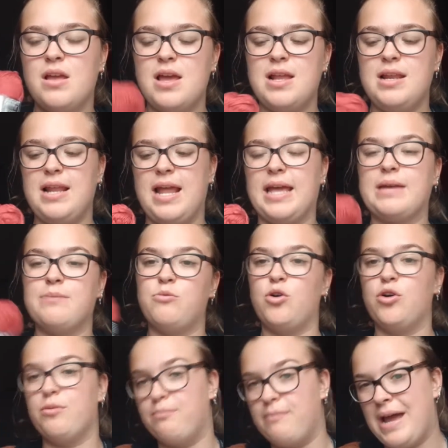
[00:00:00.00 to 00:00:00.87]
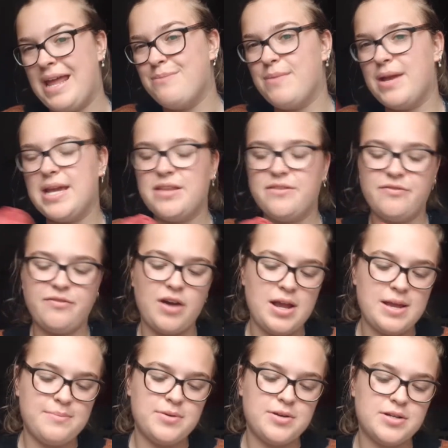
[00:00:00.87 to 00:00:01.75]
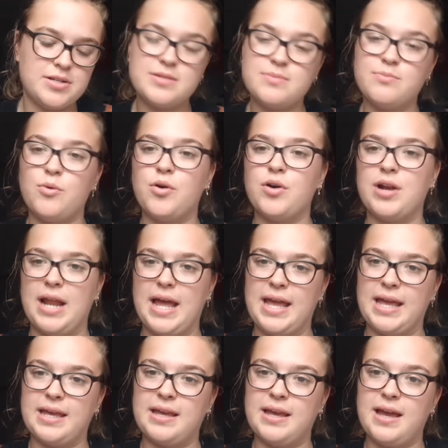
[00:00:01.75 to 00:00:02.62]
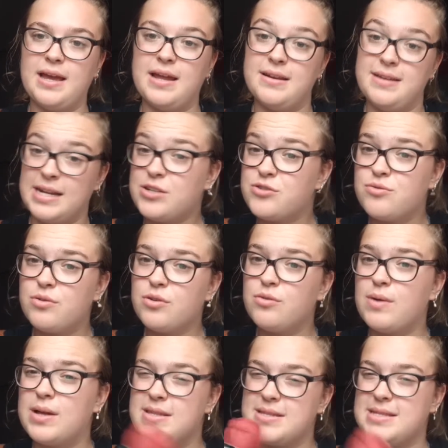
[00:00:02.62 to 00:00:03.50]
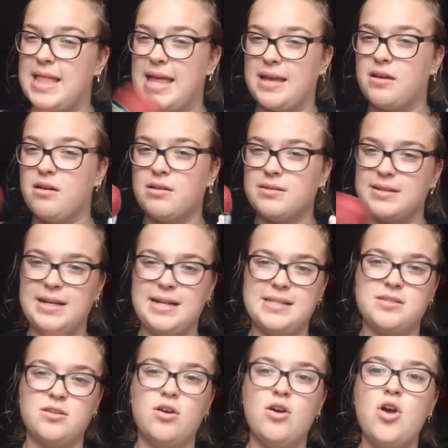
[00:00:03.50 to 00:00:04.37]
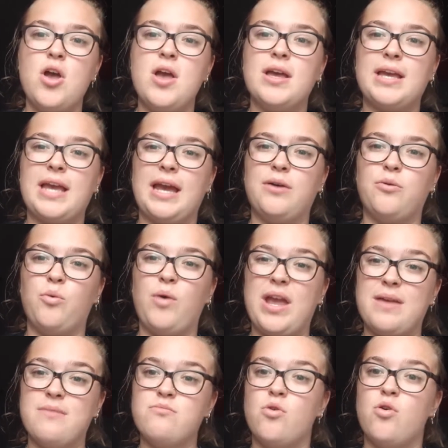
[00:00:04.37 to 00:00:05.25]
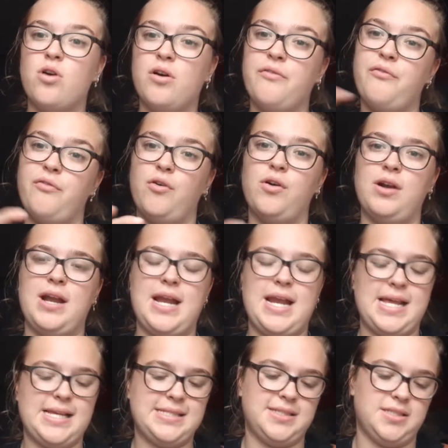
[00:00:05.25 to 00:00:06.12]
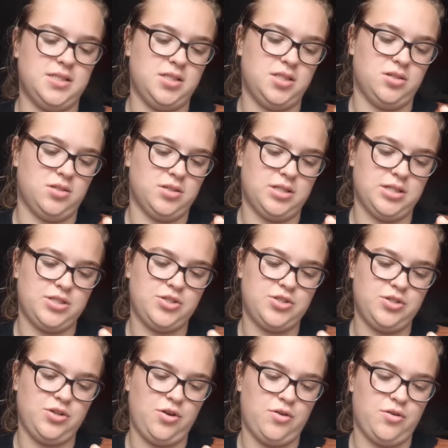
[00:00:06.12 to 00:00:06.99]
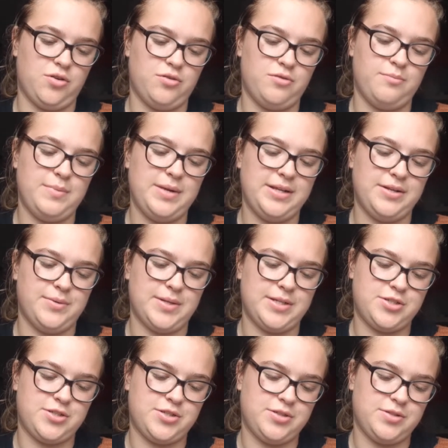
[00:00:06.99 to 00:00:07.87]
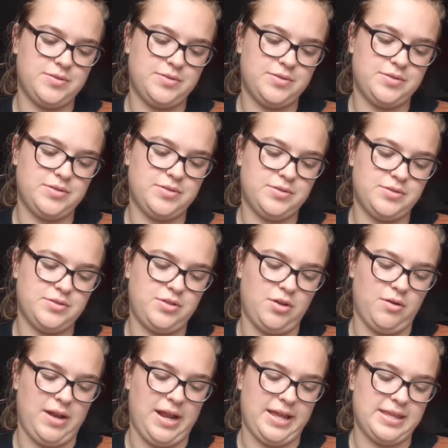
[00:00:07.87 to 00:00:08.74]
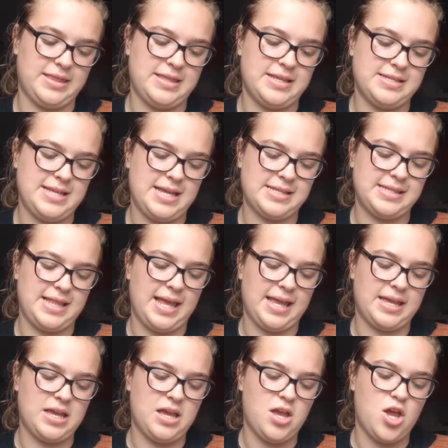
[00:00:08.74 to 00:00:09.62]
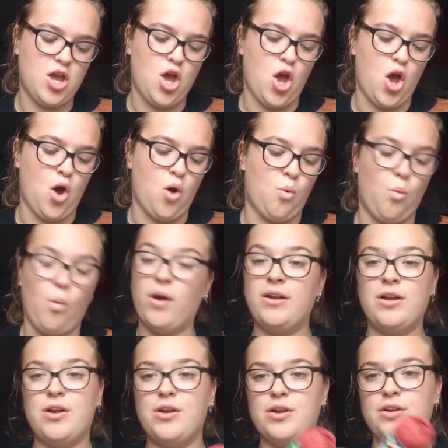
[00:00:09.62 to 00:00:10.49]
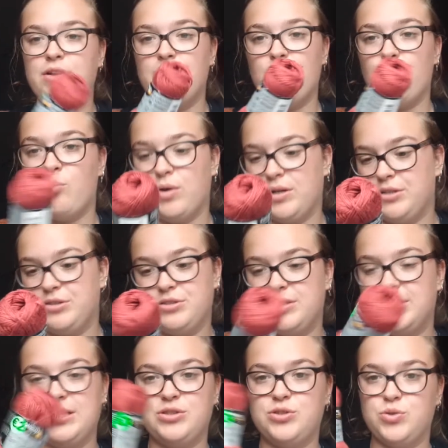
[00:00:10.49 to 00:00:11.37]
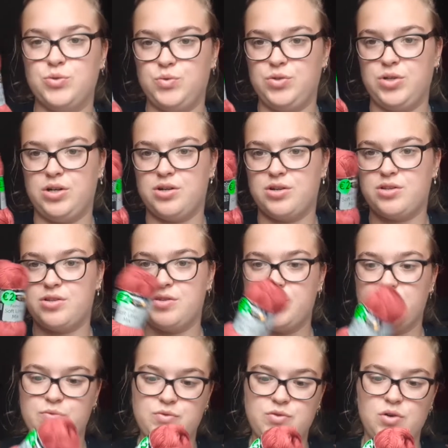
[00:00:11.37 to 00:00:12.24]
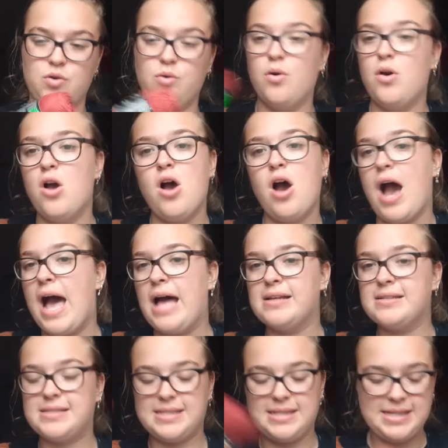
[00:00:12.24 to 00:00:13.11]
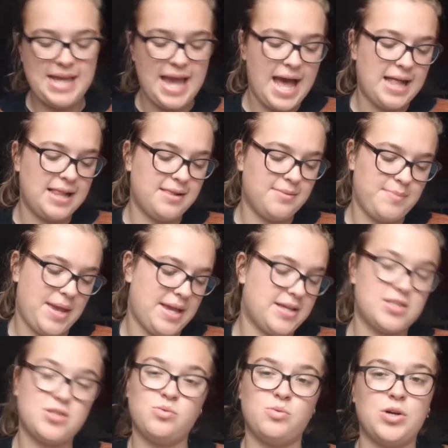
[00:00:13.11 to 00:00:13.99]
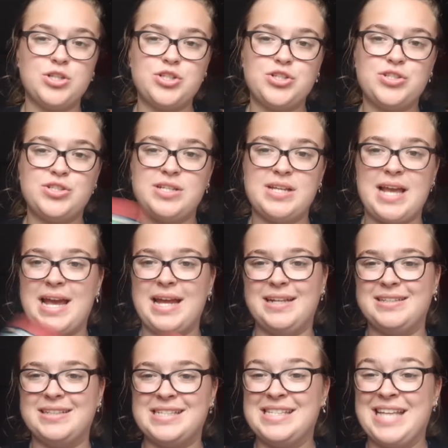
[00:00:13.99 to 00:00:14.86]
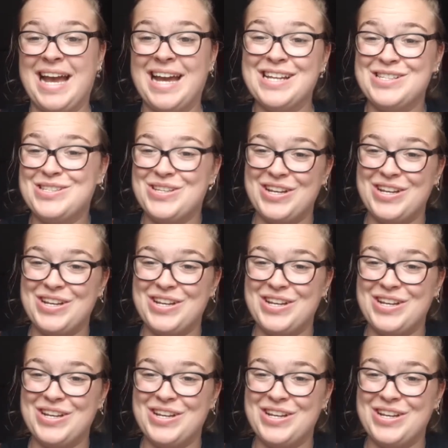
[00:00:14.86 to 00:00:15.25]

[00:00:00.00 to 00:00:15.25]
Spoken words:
like more man-made fibers, more like natural ones like cotton and so, can weigh more for less yardage or meterage. So like this has like 102 yards. So I'll see, I'll make a swatch and decide